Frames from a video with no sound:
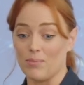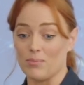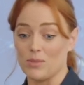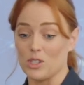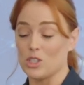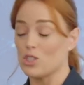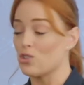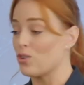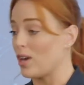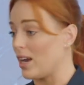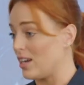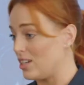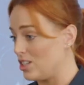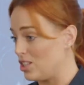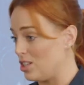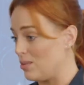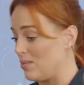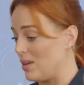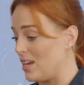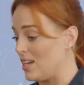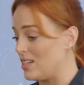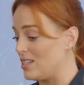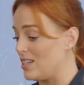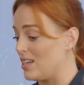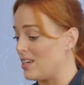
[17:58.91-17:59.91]
strategy
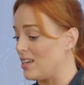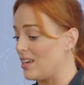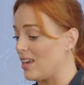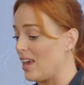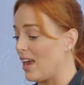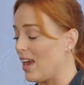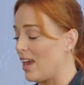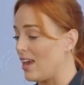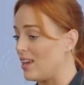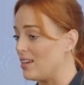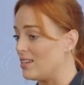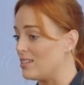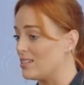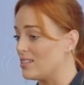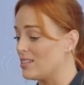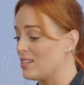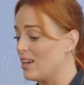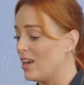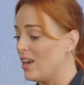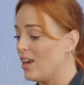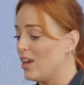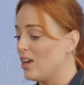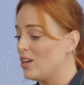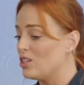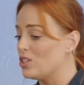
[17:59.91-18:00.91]
meeting and
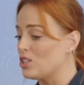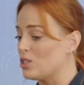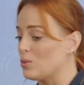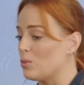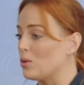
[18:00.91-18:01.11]
just